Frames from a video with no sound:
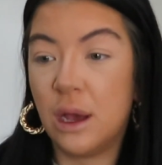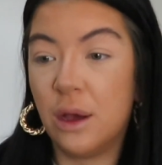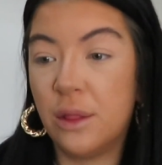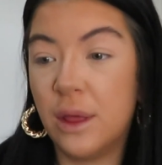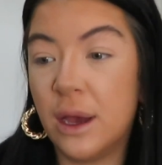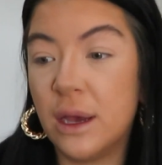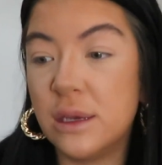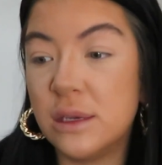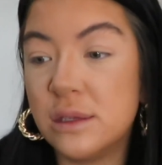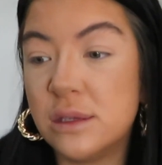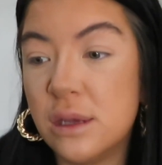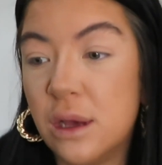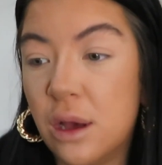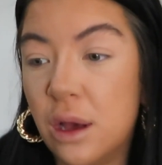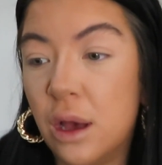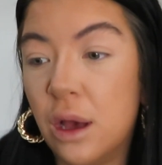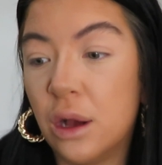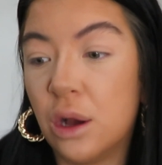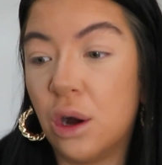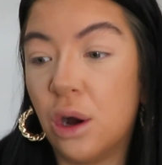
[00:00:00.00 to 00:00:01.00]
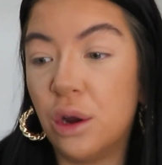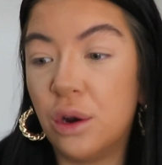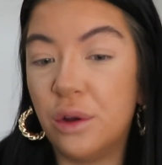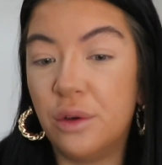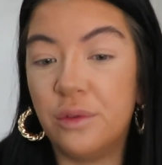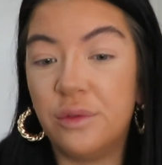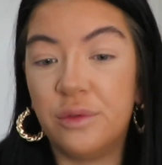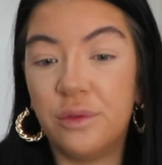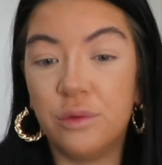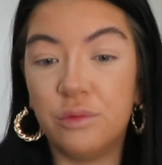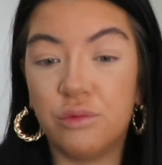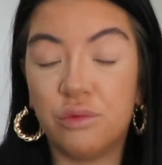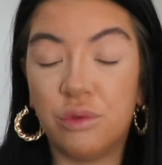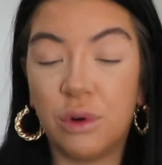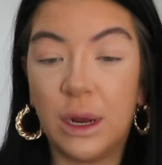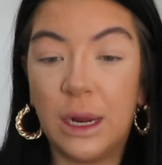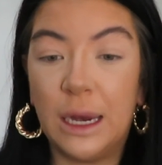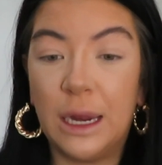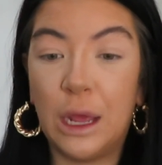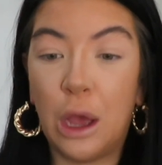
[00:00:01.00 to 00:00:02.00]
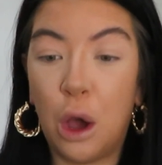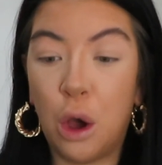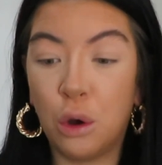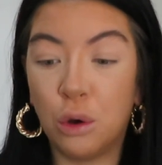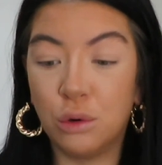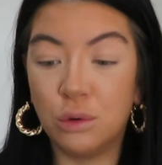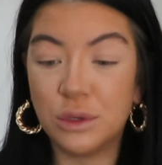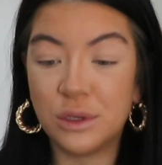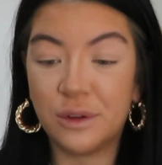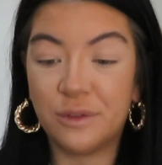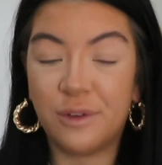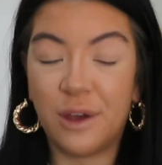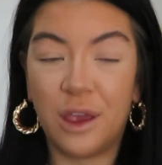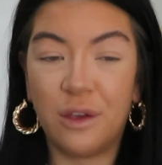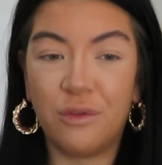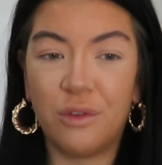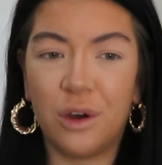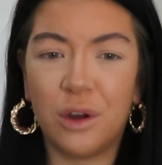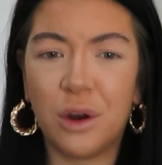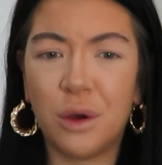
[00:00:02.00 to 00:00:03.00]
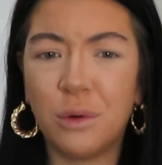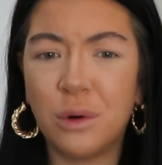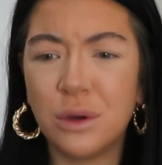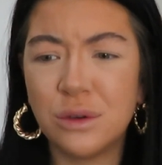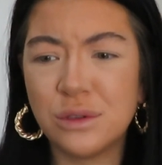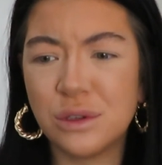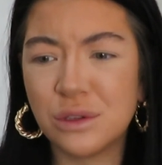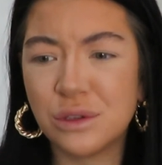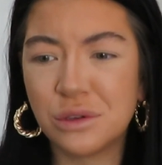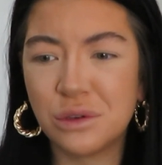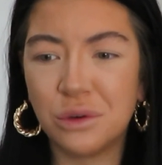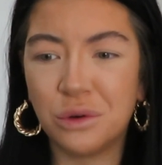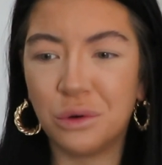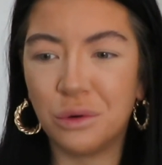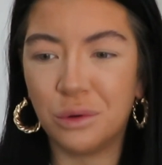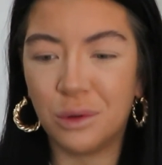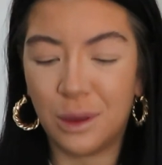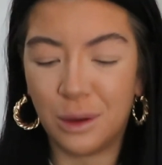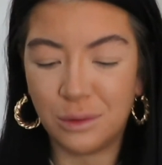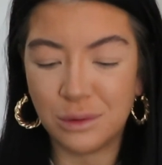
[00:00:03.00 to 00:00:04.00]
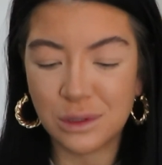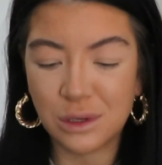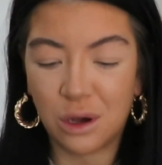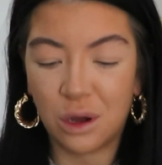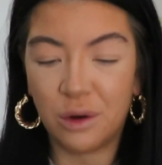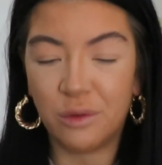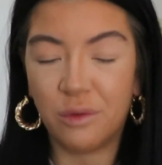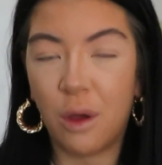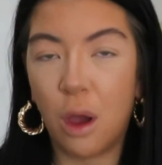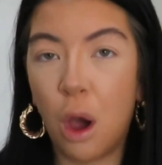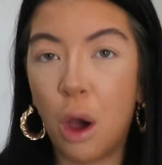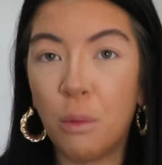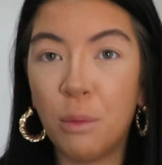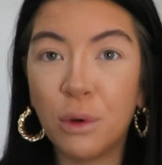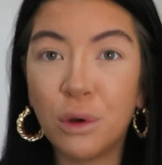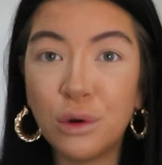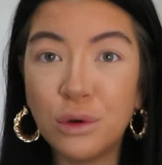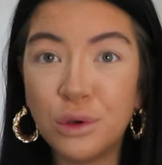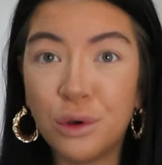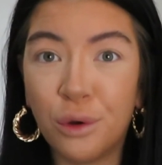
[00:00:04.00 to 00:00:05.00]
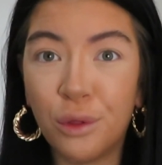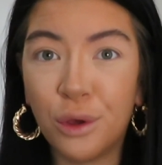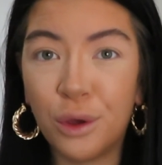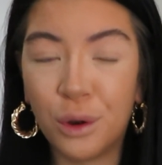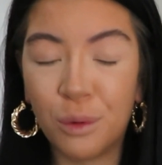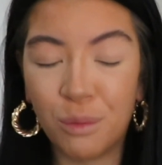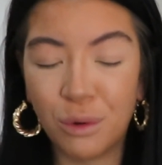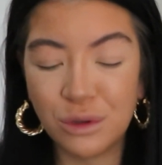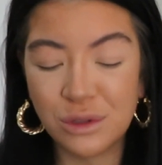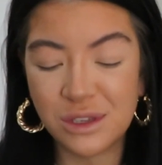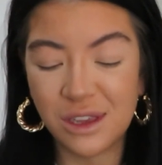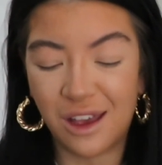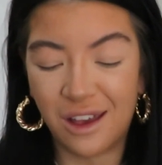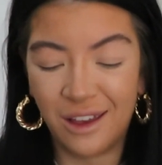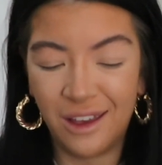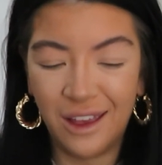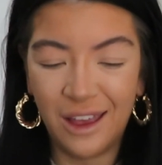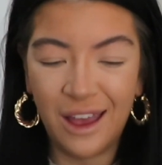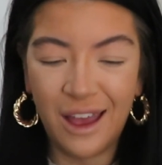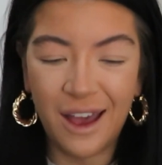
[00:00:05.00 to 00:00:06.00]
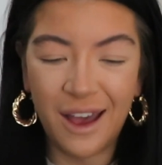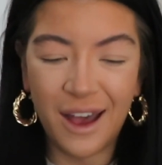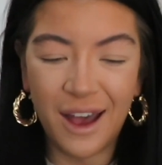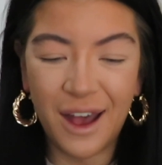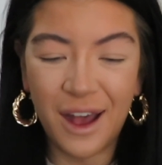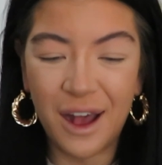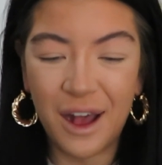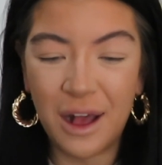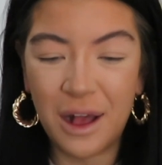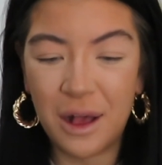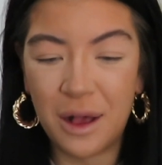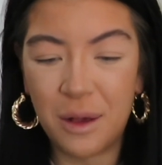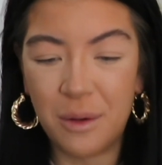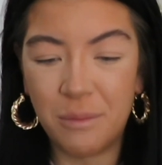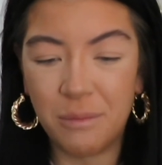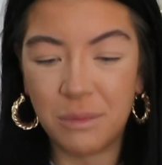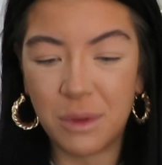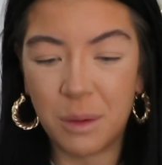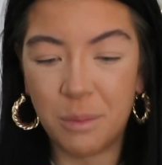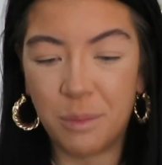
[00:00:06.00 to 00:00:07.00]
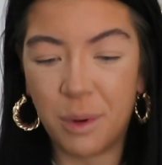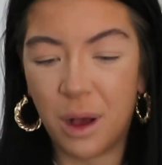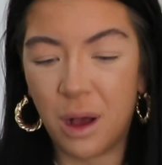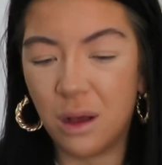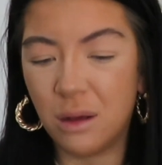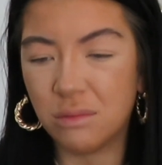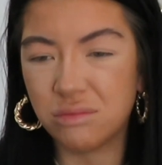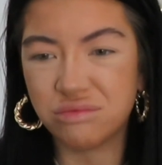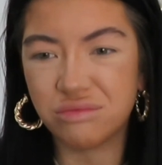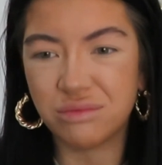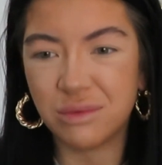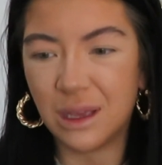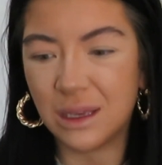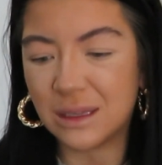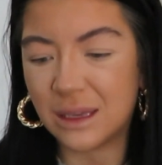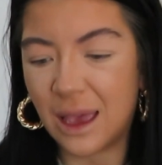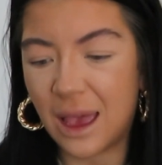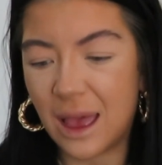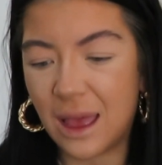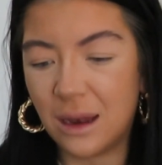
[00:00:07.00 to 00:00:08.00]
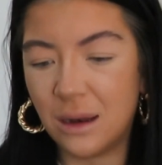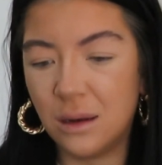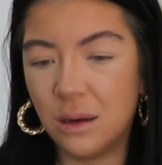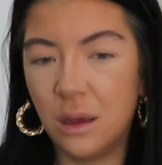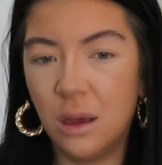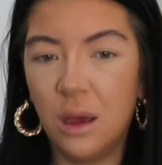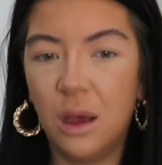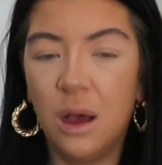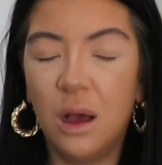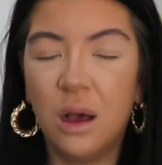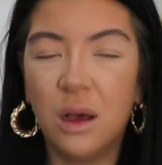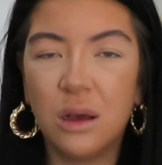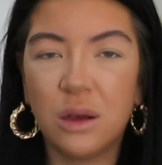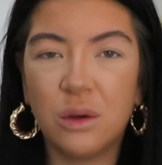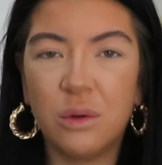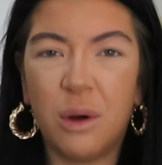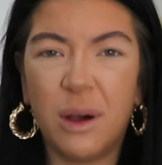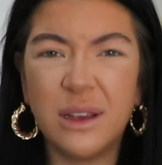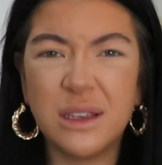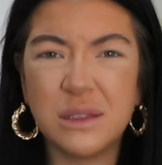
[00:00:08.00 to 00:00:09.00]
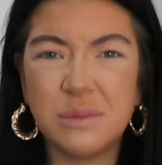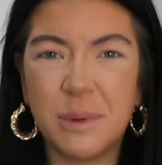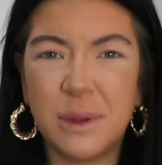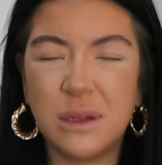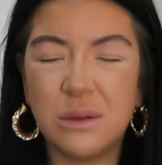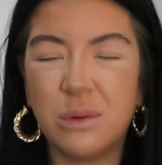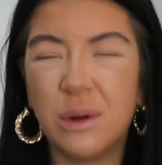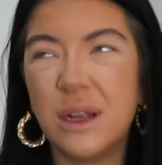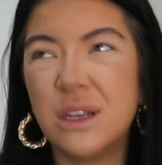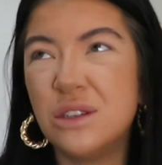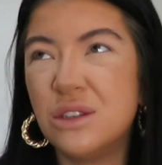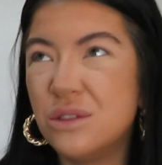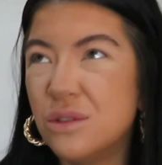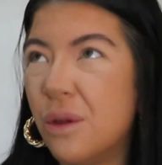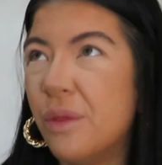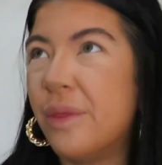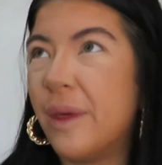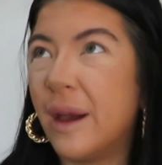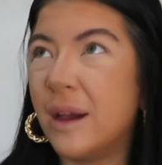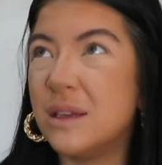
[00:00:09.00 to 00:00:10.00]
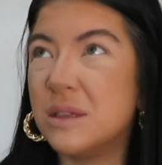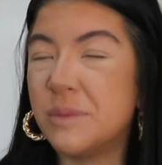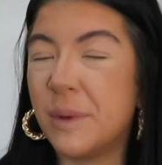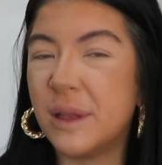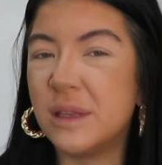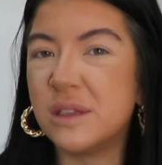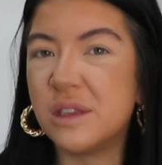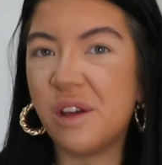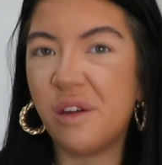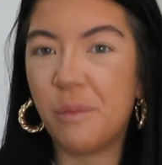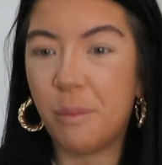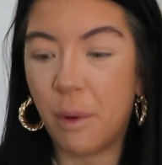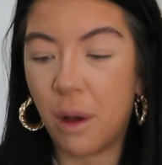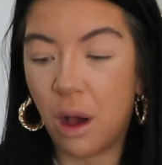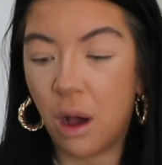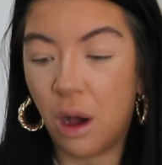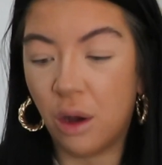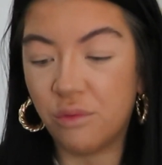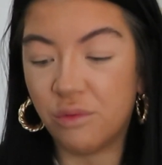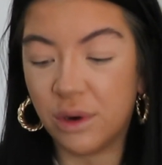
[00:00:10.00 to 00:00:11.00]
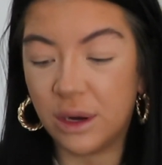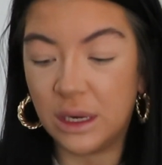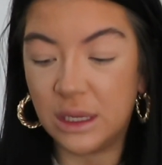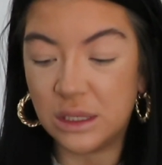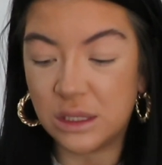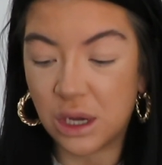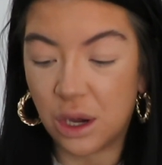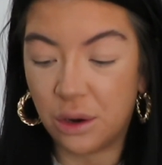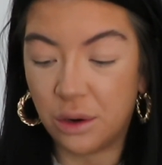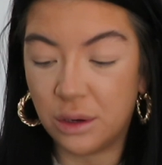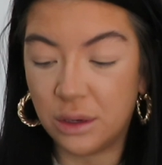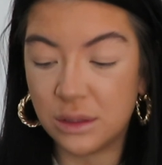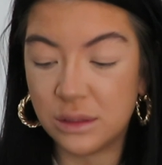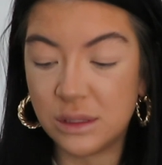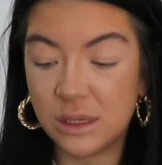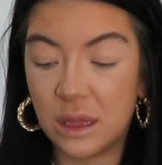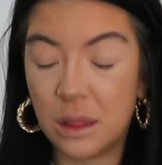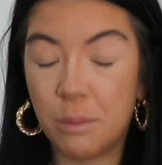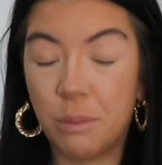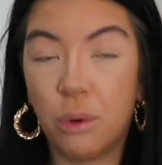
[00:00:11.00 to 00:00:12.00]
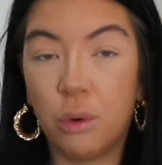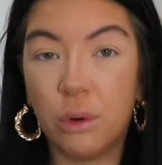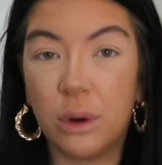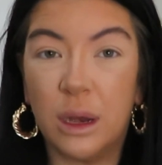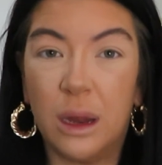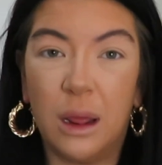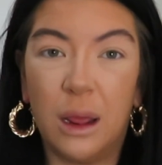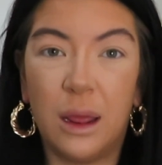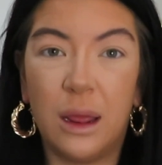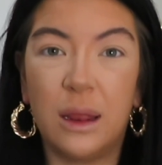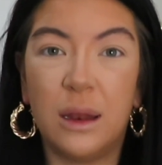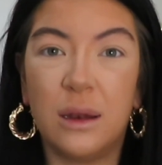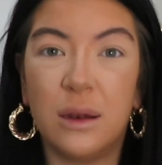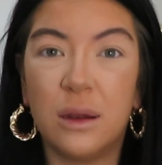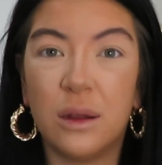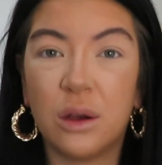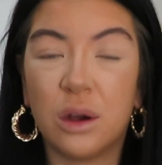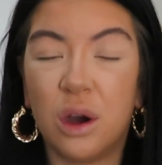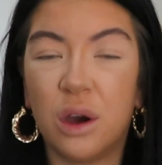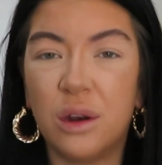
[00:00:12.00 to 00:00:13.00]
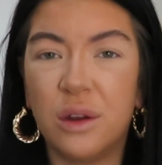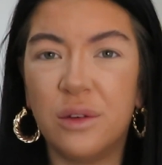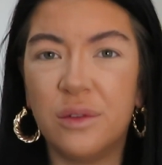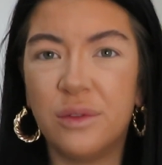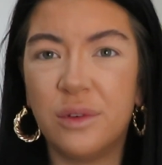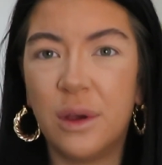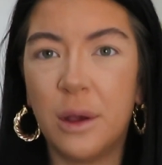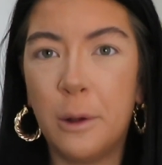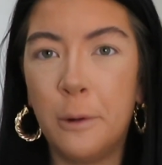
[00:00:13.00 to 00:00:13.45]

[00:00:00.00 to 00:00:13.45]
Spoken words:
Now that is a kind of really old favourite. I know when I was at school it was kind of like, oh my god, you've got the Hoola bronzer. But again, quite expensive. Well, actually it's not that expensive, but I really don't see the point in kind of